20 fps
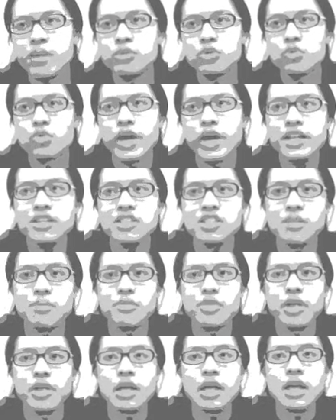taking his
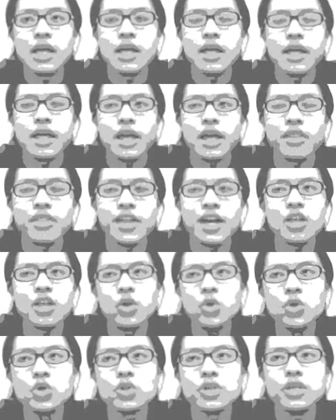time to write something,
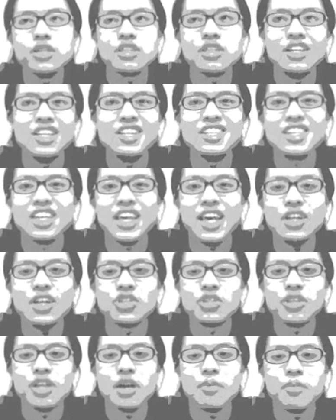and that usually
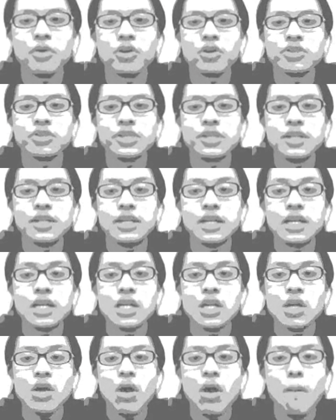is an indication that a
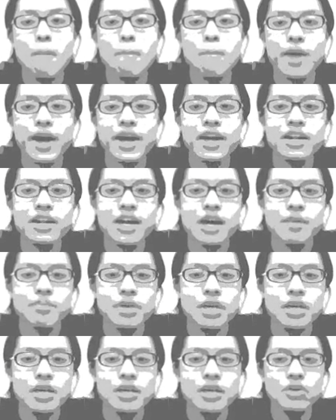person
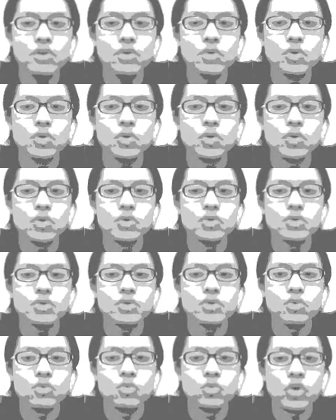might not
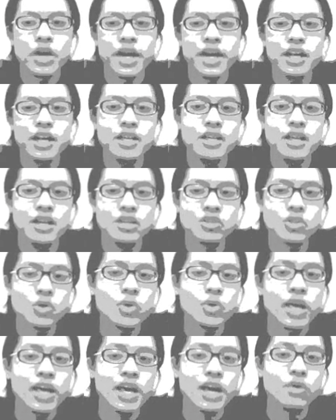be
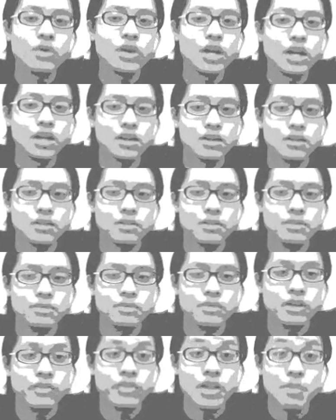writing in his own
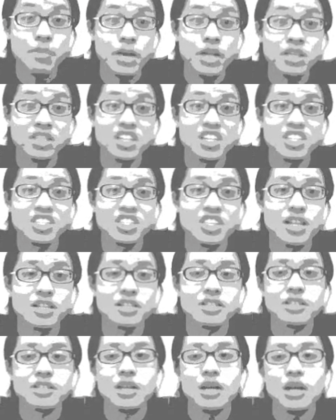handwriting, if
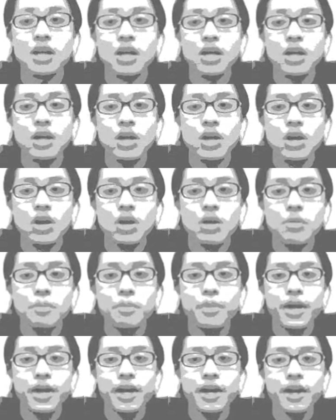that makes any sense.
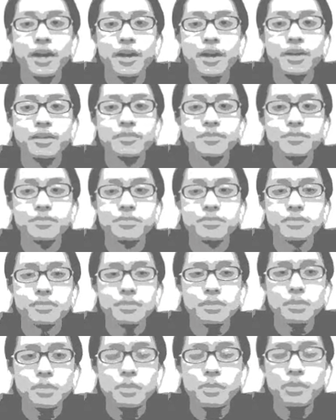But